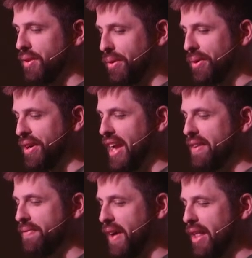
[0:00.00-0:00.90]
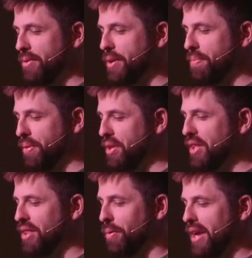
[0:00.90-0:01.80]
of the Lord and followed
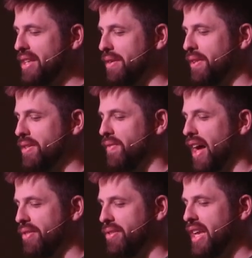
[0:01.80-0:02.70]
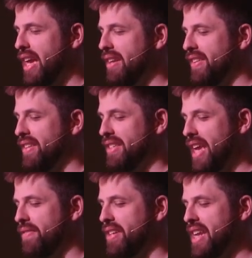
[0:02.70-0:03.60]
completely the ways of his father
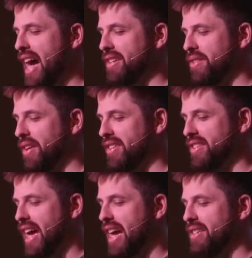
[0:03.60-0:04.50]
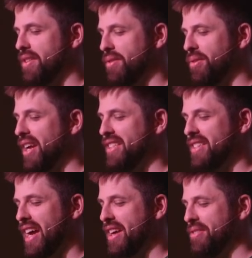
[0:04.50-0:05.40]
David, not turning aside to the right
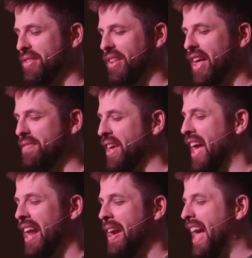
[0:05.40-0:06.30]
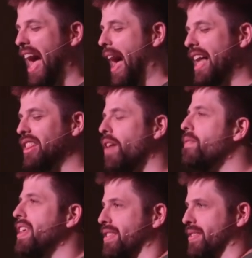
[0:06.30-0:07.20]
side or to the left. I
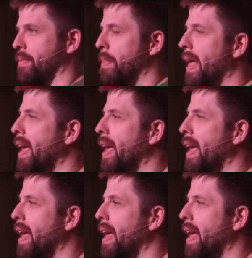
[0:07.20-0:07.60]
love this.